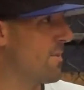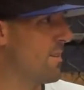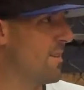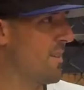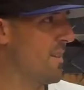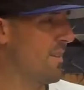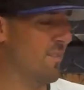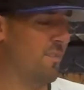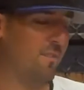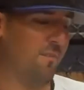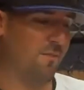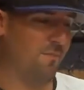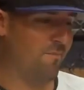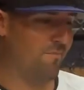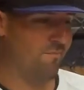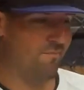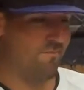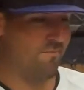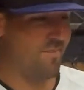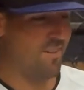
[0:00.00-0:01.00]
I mean, that's
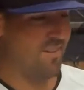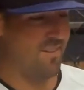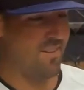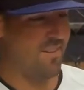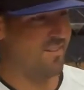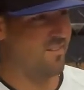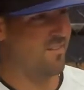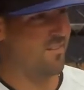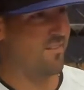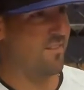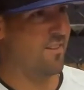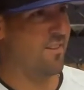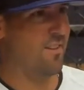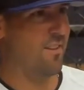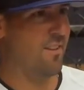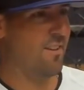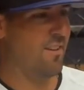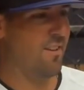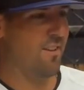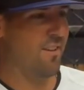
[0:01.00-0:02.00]
I
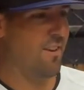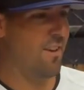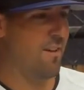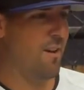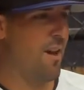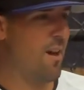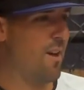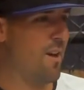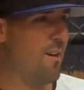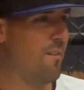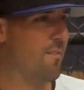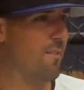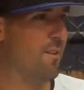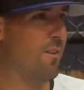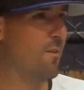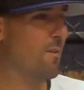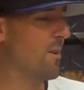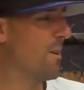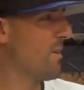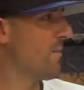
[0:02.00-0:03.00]
don't even
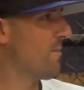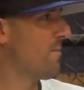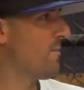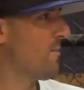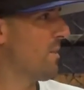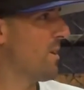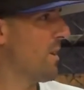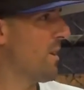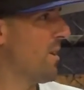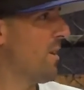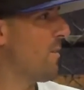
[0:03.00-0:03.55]
know where to